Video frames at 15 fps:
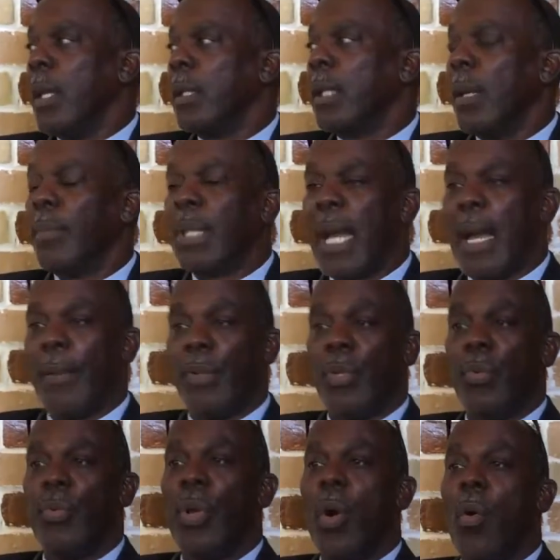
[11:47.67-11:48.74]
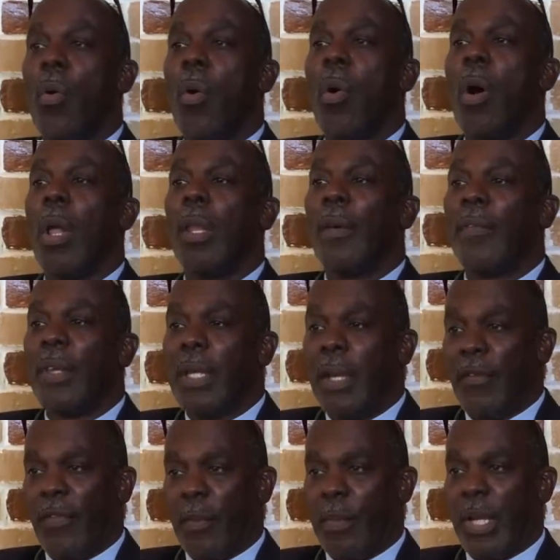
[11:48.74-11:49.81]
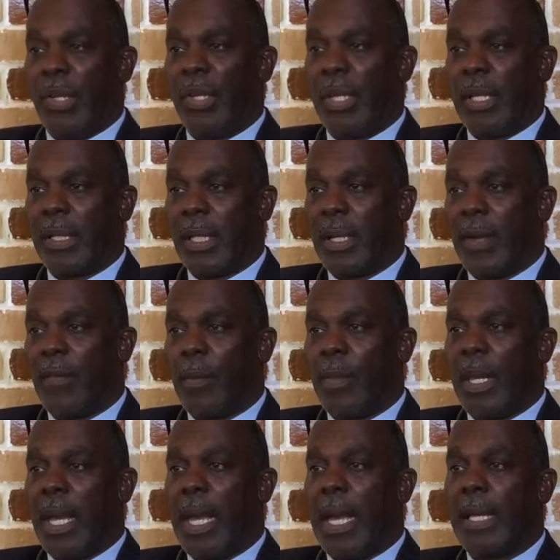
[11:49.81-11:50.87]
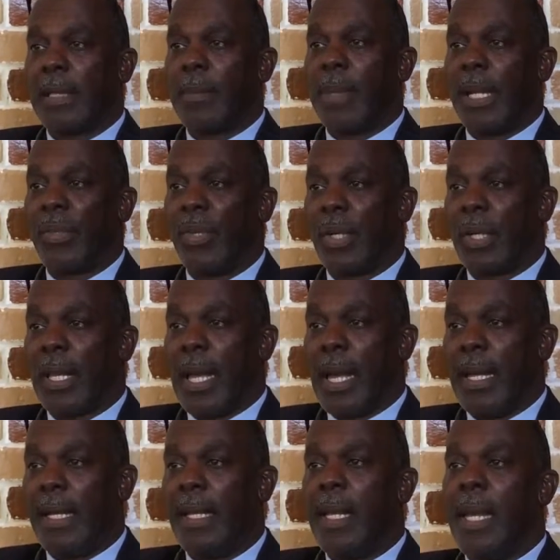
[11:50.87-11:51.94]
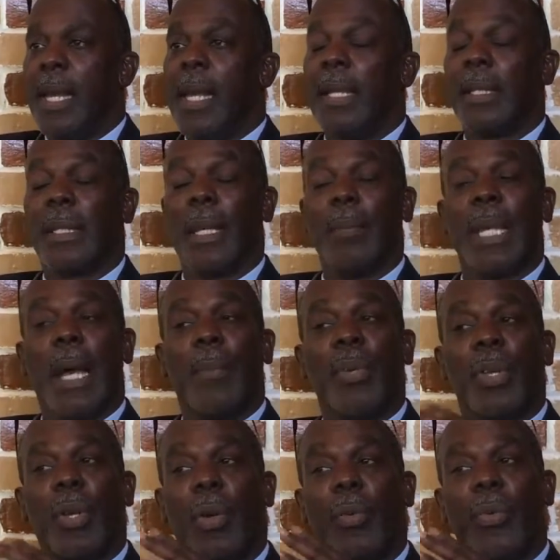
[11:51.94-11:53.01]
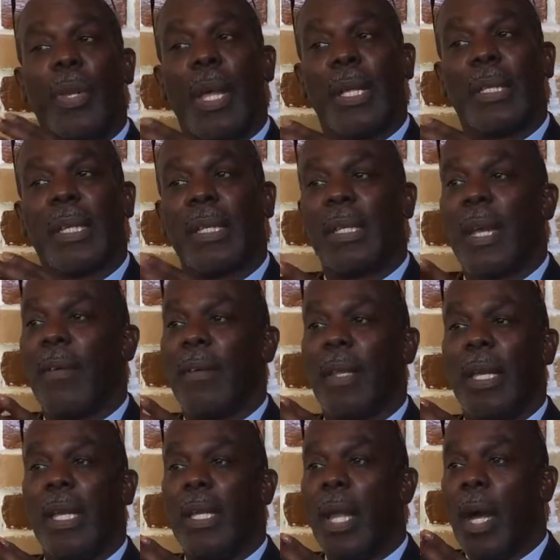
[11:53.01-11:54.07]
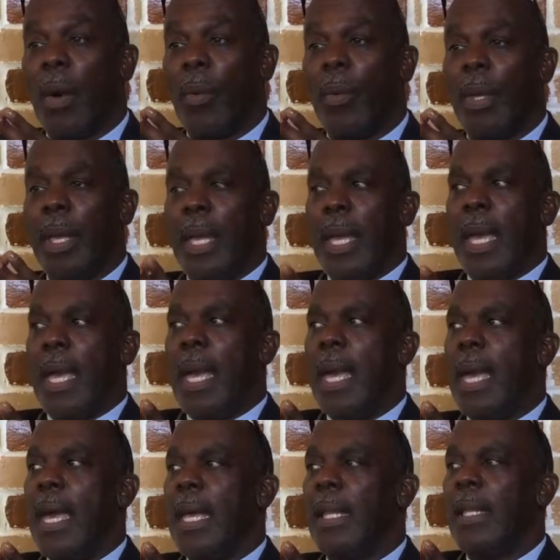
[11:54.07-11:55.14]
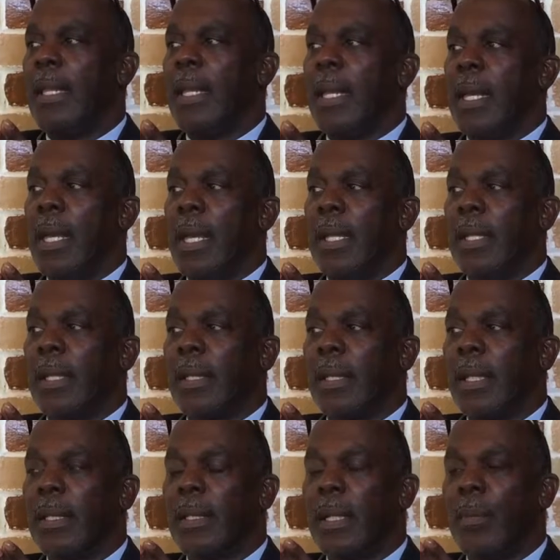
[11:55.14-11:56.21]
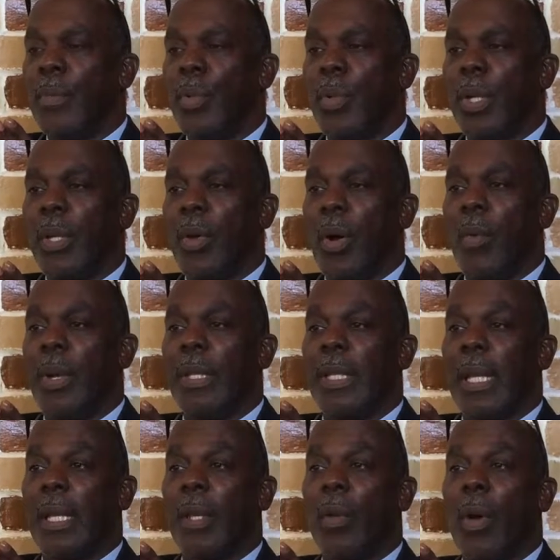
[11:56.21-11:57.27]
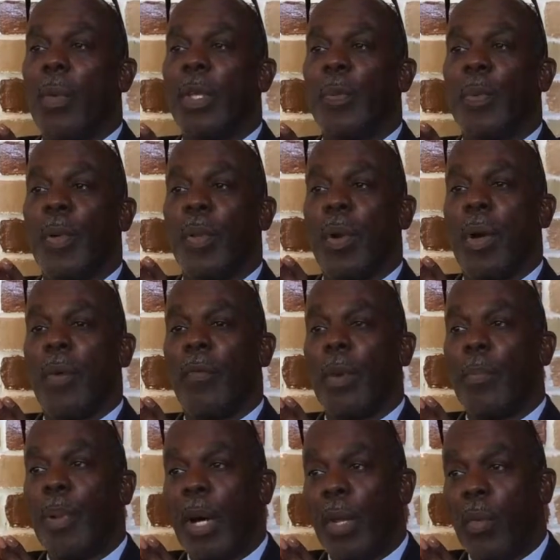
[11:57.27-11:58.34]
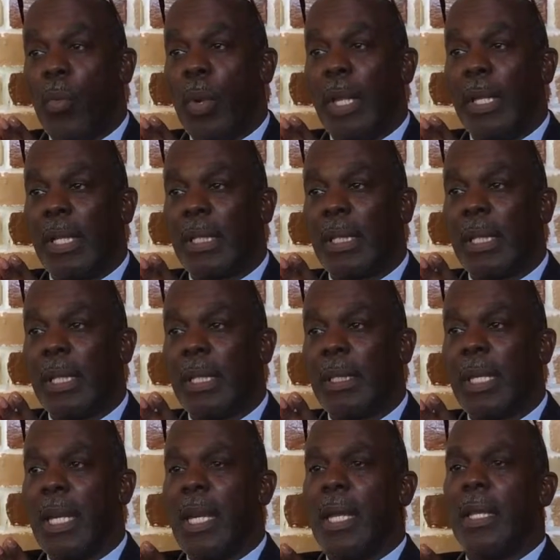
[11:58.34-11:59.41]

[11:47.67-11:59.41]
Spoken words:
Sometimes you know all of the information that the government has about your client, and sometimes you don't necessarily know. And in the system, they can always put on rebuttal witnesses.